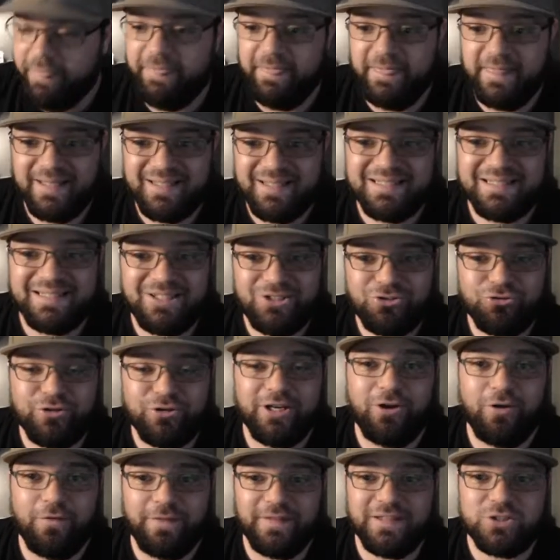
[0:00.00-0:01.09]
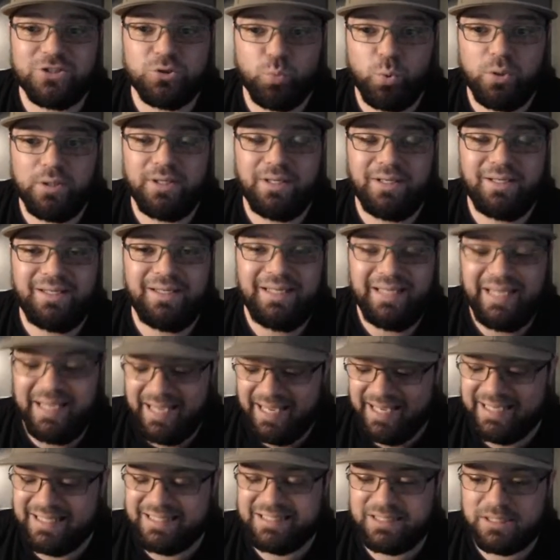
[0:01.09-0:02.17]
this one
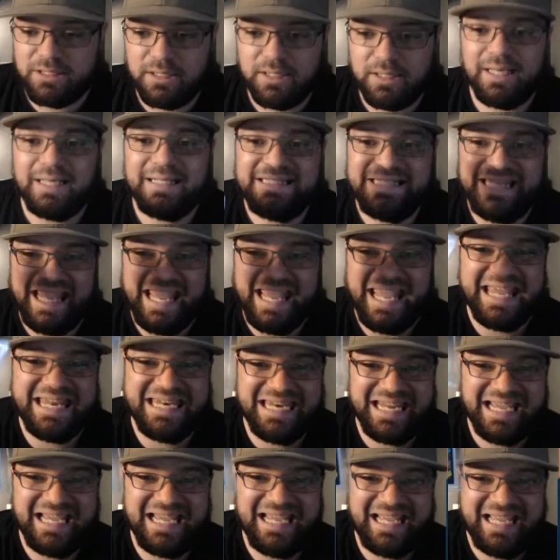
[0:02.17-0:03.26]
is 10.